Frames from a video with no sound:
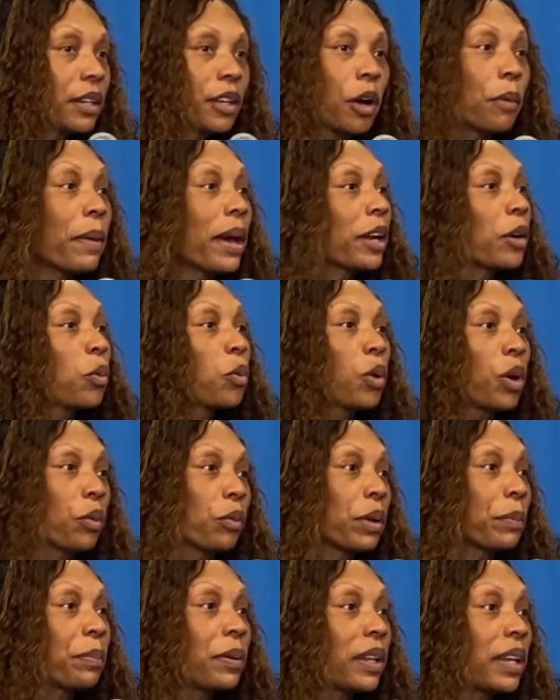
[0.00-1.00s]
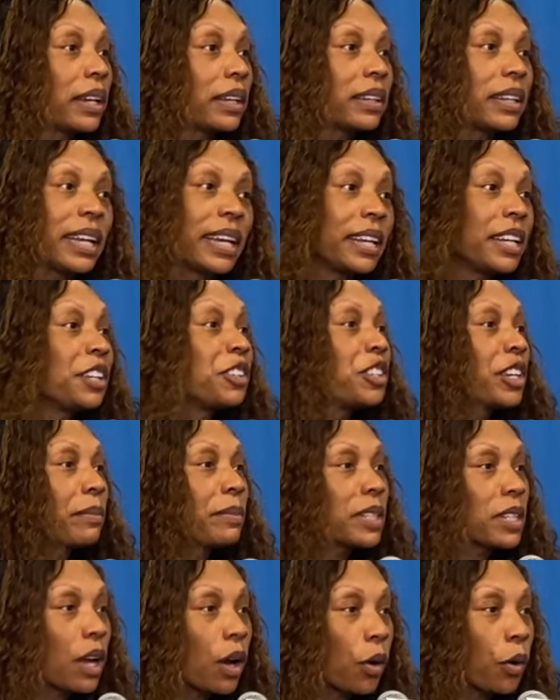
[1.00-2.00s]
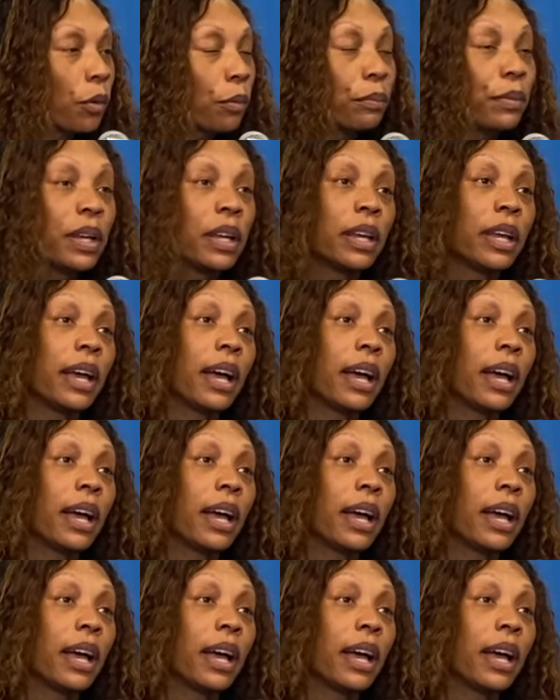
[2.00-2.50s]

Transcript: no matter where we play. Any gym is home.